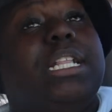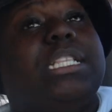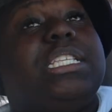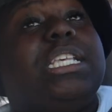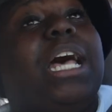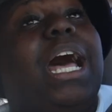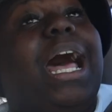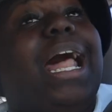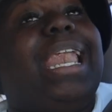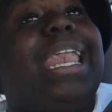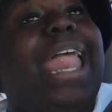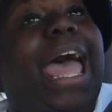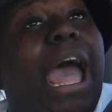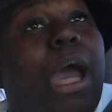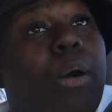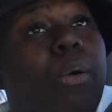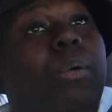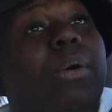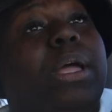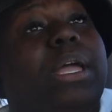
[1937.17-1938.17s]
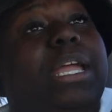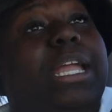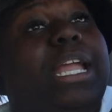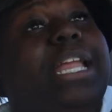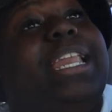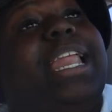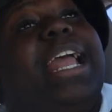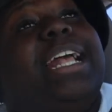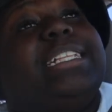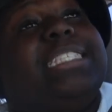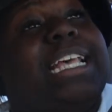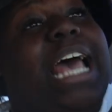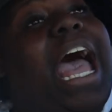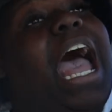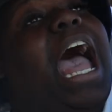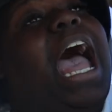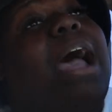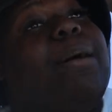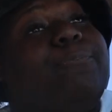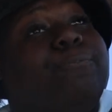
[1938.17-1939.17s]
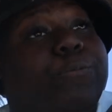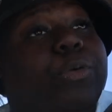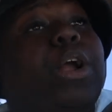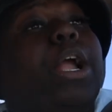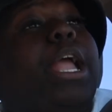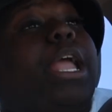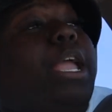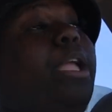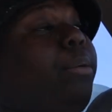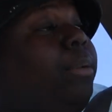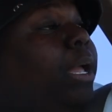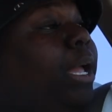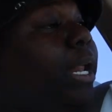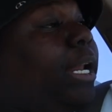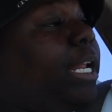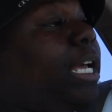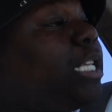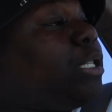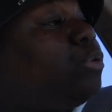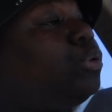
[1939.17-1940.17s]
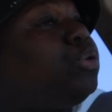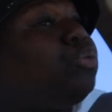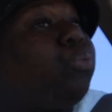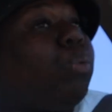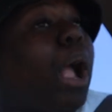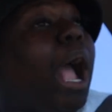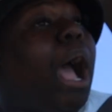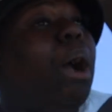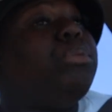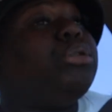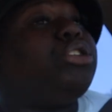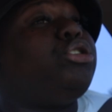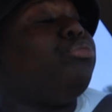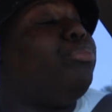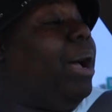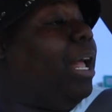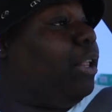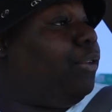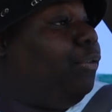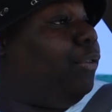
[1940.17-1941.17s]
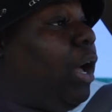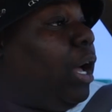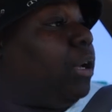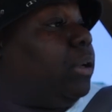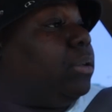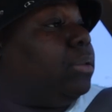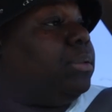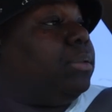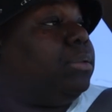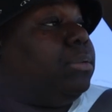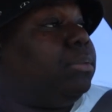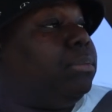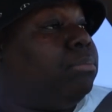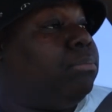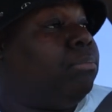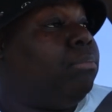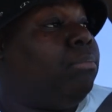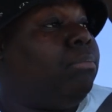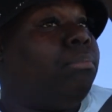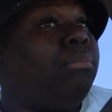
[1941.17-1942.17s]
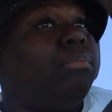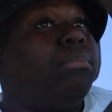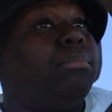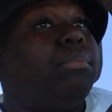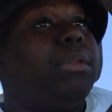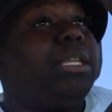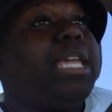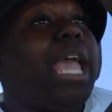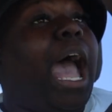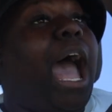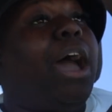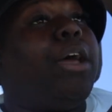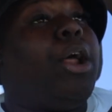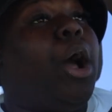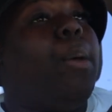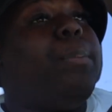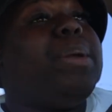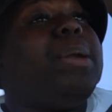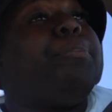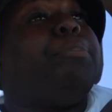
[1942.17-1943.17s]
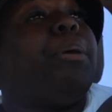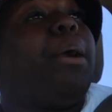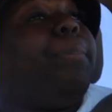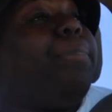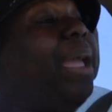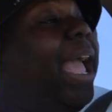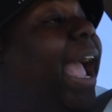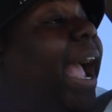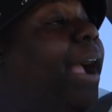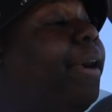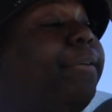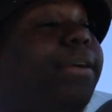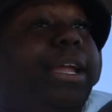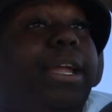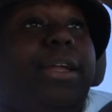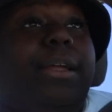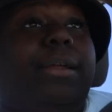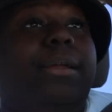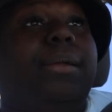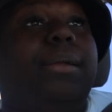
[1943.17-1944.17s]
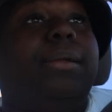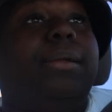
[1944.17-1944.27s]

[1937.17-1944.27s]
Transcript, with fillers: to allow in that time frame. That's what's wrong with you motherfuckers. Y'all don't be preparing.